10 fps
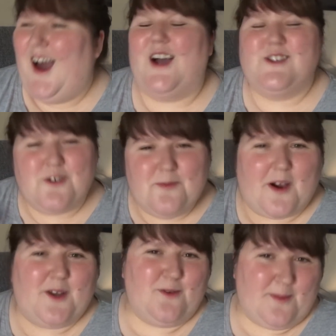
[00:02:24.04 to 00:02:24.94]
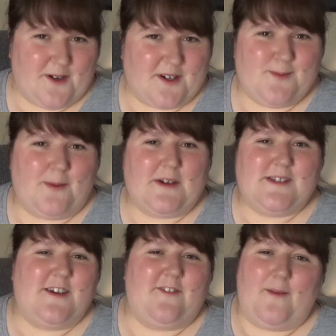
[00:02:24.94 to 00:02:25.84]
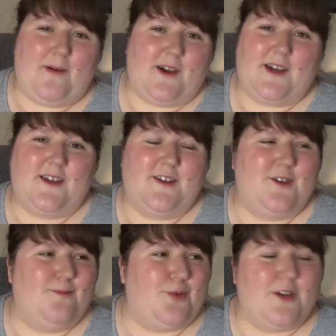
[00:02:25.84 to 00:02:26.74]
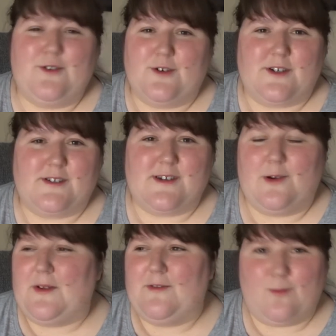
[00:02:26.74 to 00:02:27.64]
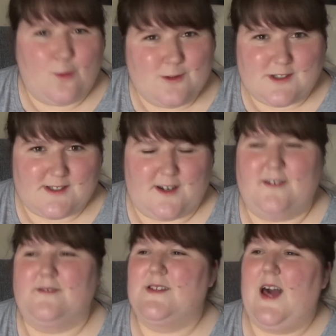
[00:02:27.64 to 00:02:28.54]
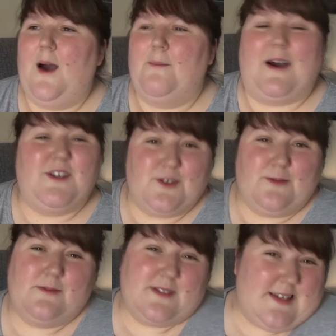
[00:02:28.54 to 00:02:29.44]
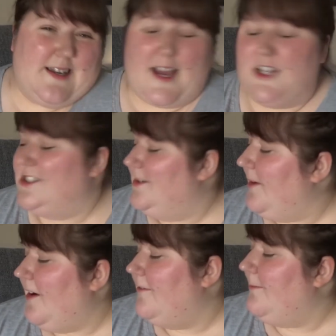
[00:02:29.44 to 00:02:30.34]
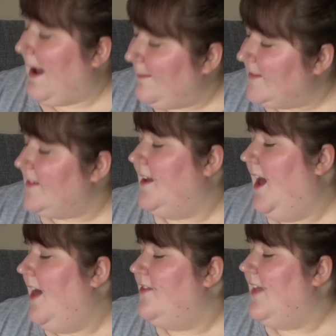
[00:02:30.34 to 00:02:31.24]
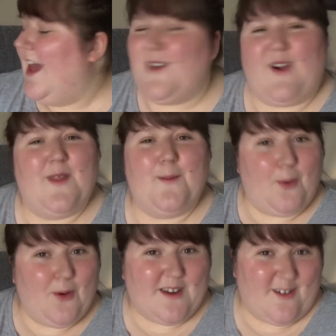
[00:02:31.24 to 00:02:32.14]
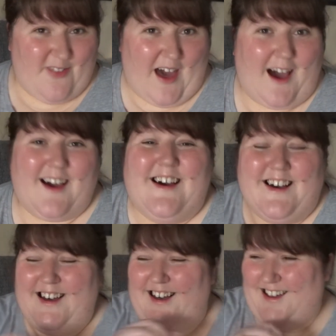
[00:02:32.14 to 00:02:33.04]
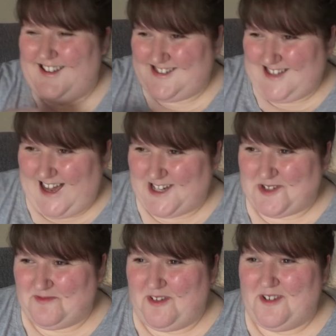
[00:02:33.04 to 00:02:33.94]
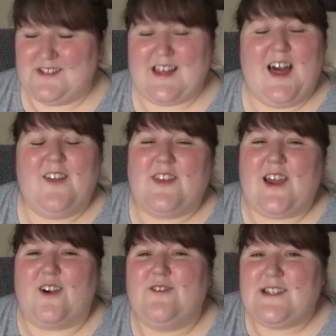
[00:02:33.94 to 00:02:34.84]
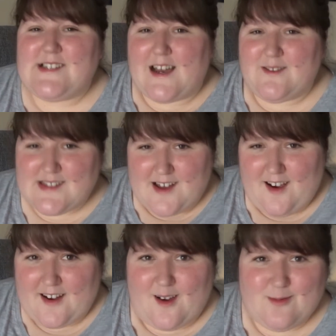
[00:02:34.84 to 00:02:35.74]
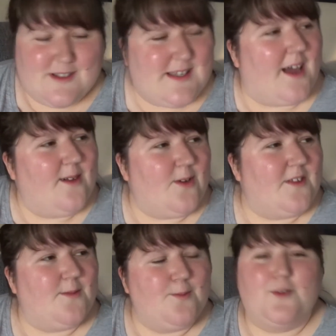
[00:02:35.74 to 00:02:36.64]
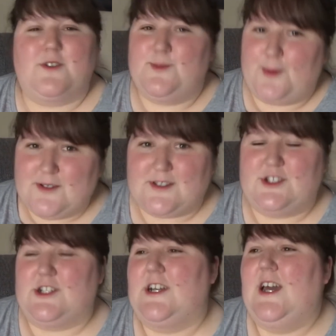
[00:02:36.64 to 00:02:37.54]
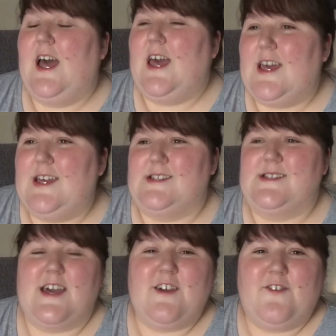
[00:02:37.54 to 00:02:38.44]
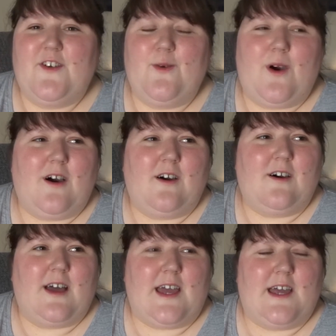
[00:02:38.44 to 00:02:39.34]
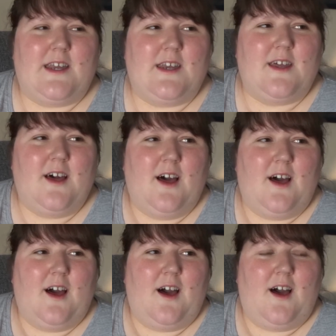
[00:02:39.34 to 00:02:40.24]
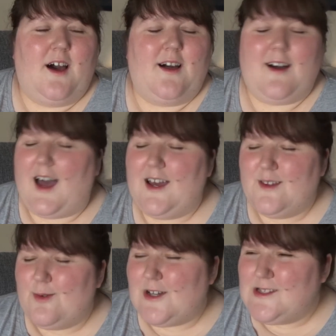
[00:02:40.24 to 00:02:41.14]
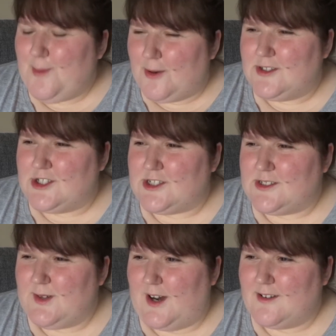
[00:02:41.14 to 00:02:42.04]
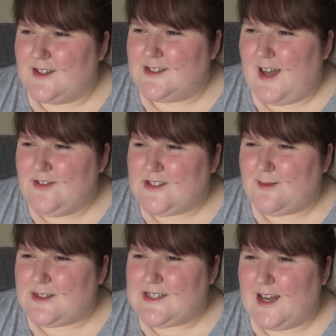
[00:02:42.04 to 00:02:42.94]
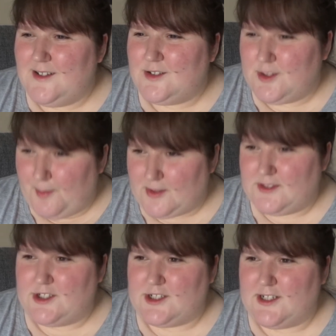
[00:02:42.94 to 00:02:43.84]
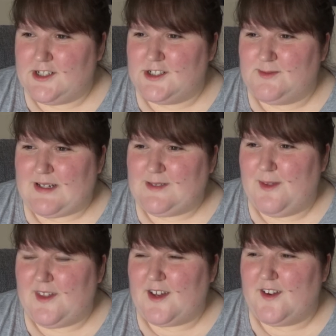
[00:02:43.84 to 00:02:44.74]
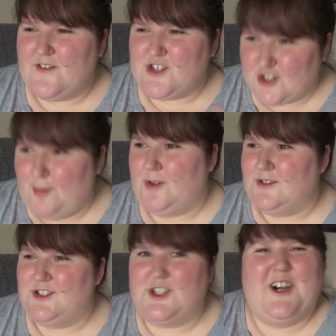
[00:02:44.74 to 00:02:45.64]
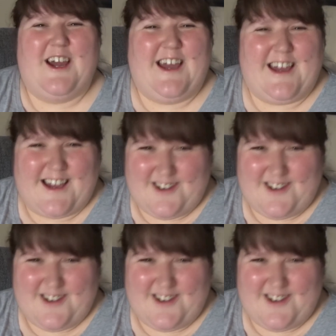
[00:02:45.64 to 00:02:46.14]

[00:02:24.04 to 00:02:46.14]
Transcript: I do buy new books, but mostly if I buy pre-orders, it'll be from Waterstones, but I do still occasionally buy from Amazon. Anyway, the point of that tangent was the only downside I will say with Book Depository is if you are in I hate the word depository as well because every time I say depository it just makes me think of suppository